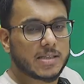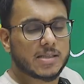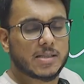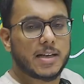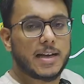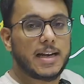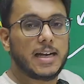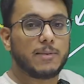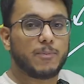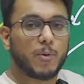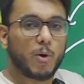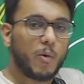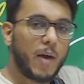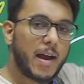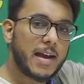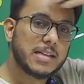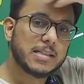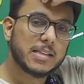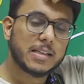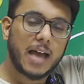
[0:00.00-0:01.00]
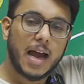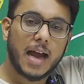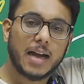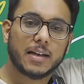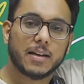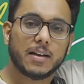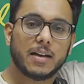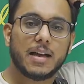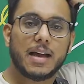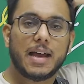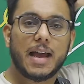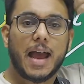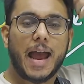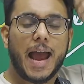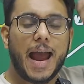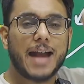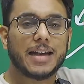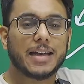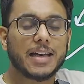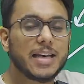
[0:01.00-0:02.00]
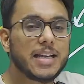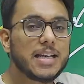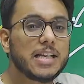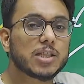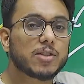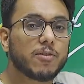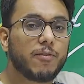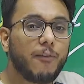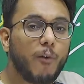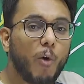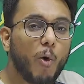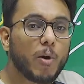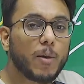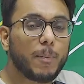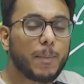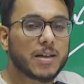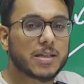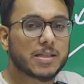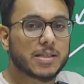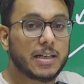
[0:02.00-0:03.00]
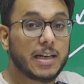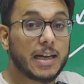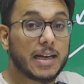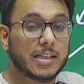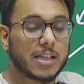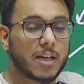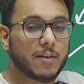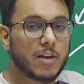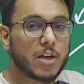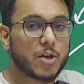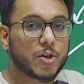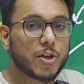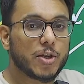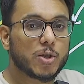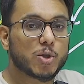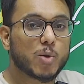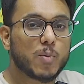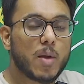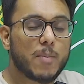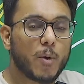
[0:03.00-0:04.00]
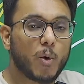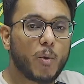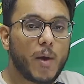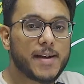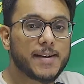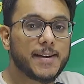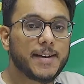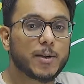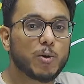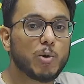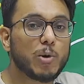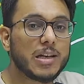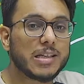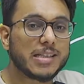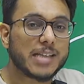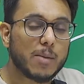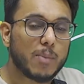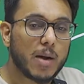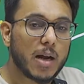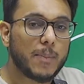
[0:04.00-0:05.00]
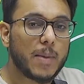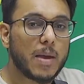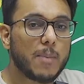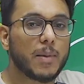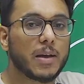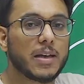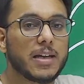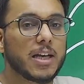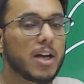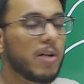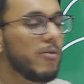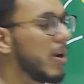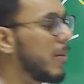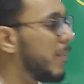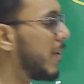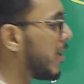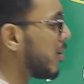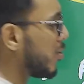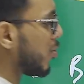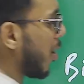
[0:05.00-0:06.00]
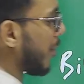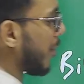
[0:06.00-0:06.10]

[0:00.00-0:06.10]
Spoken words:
that at least 4% reservation is to be provided to disabled people in government job.